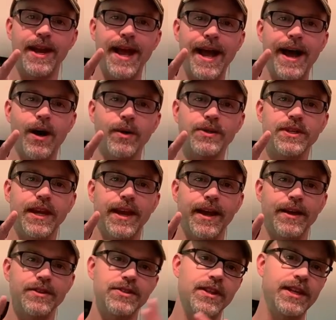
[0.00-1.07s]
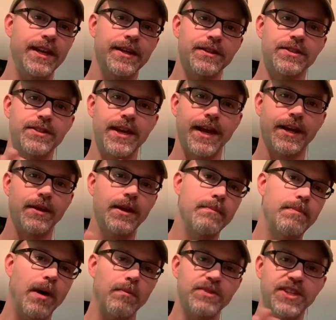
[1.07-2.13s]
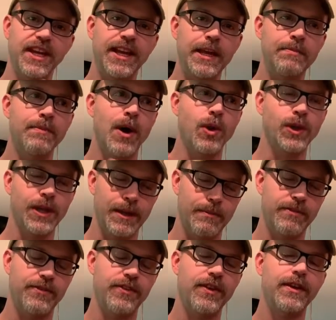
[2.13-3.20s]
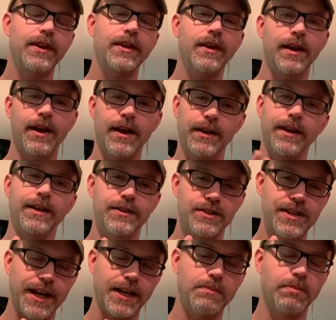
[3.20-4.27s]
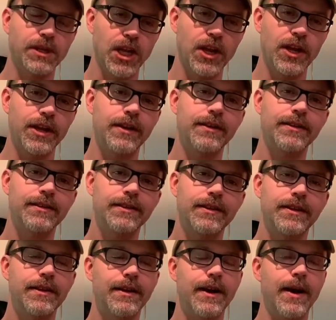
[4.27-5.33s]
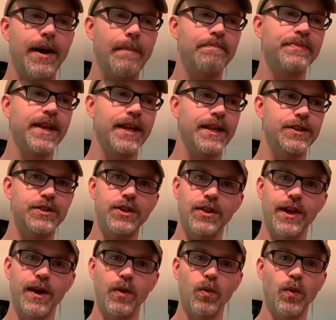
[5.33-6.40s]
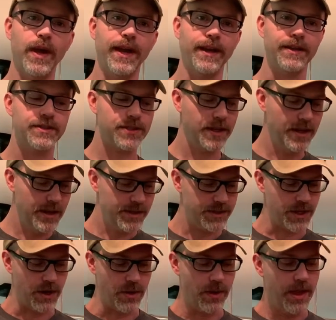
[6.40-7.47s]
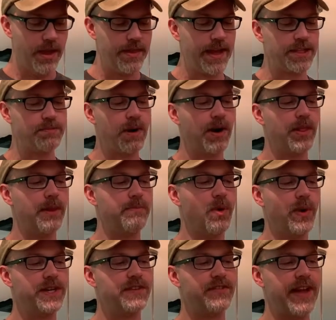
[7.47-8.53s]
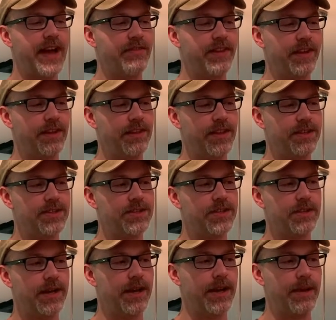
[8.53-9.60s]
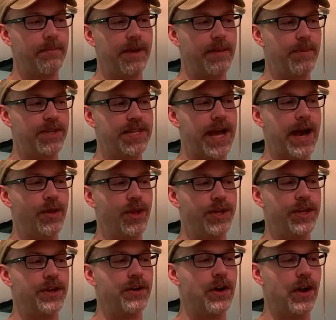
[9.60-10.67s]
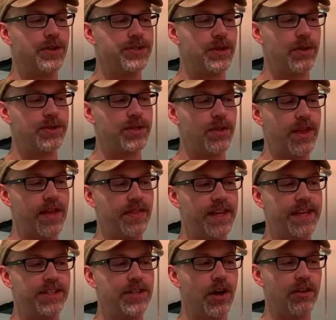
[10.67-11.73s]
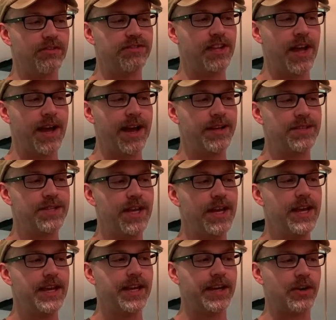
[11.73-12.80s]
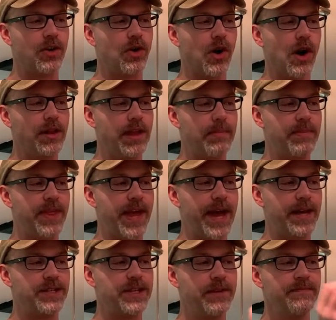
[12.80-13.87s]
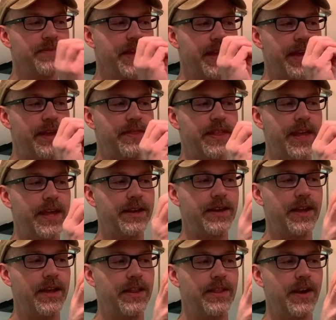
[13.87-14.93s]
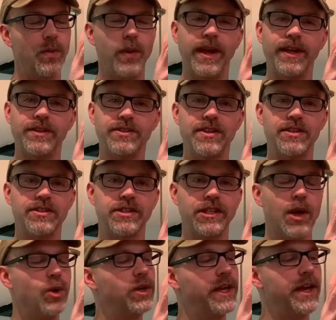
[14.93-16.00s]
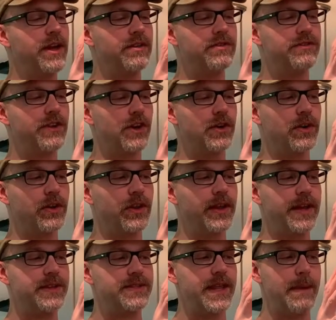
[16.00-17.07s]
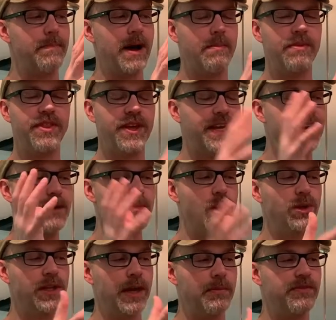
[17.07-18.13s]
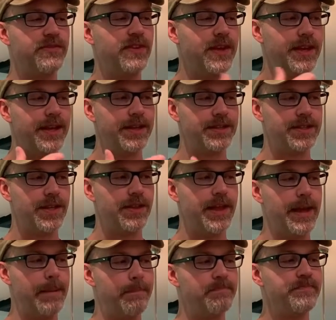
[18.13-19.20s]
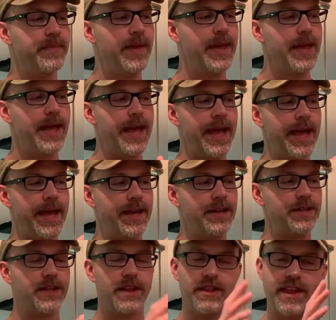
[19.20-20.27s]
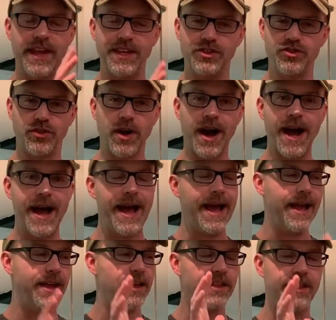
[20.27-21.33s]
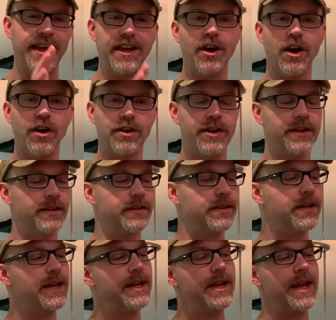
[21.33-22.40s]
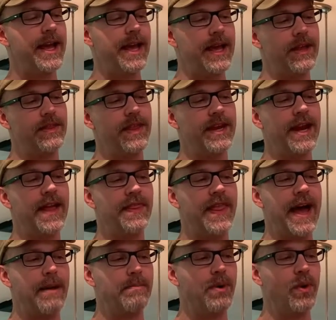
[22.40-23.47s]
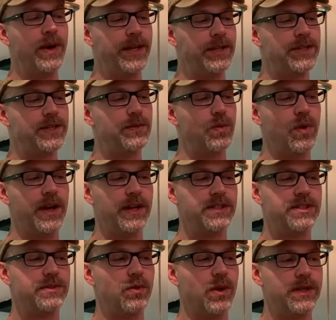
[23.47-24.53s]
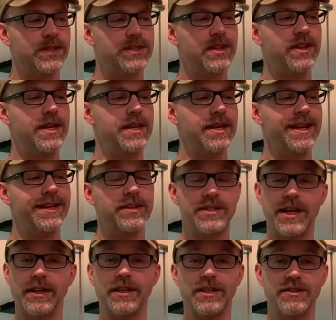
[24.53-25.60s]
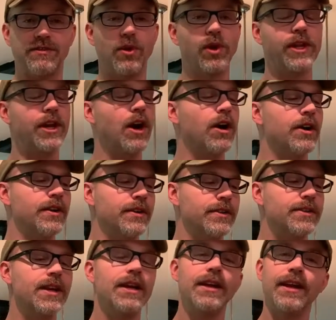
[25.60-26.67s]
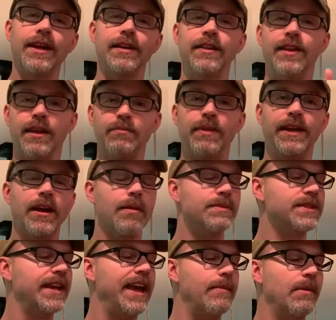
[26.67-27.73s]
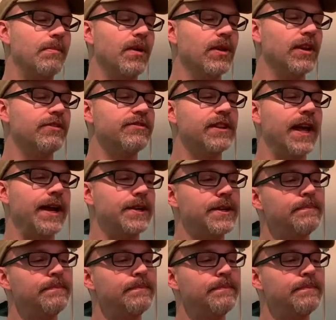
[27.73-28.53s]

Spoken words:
out as the insect pumps hemolymph, insect blood, into their wings. So that's part of the point of having this paper towel in here also, so that the adult flies can crawl up that, and then their wings slowly unfurl as they pump the hemolymph into them, and they dry, they harden, And then at that point, once the insect is fully hardened, it then becomes capable of flight.